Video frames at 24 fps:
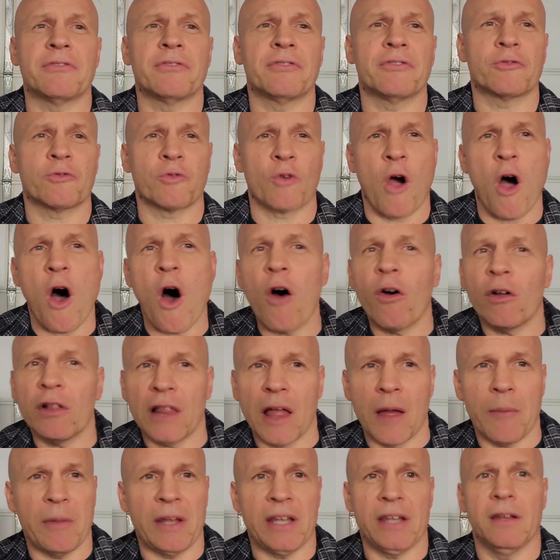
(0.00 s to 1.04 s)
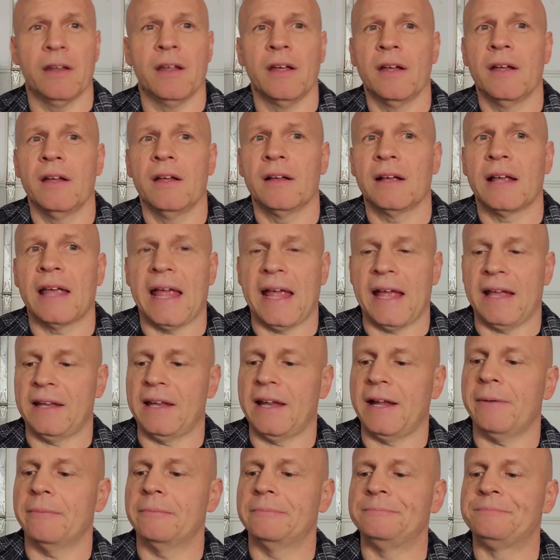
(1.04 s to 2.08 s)
of strong lemon
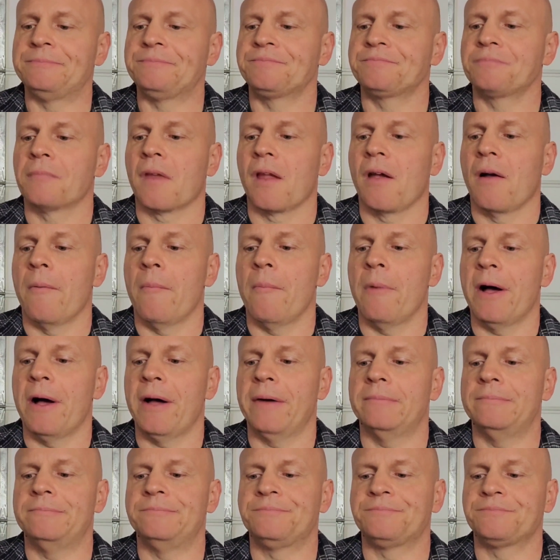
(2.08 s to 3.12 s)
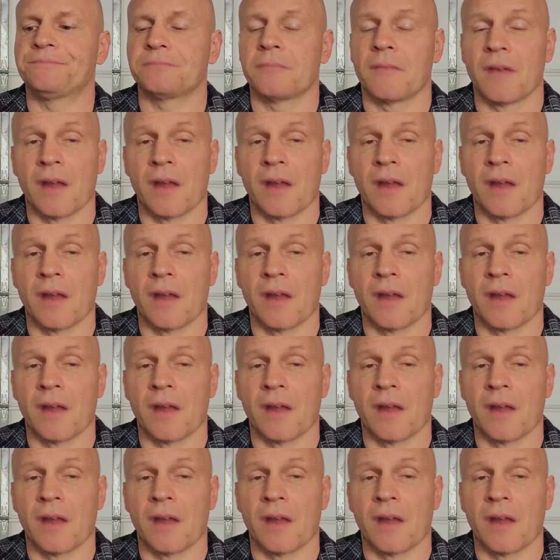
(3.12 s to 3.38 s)
candy. But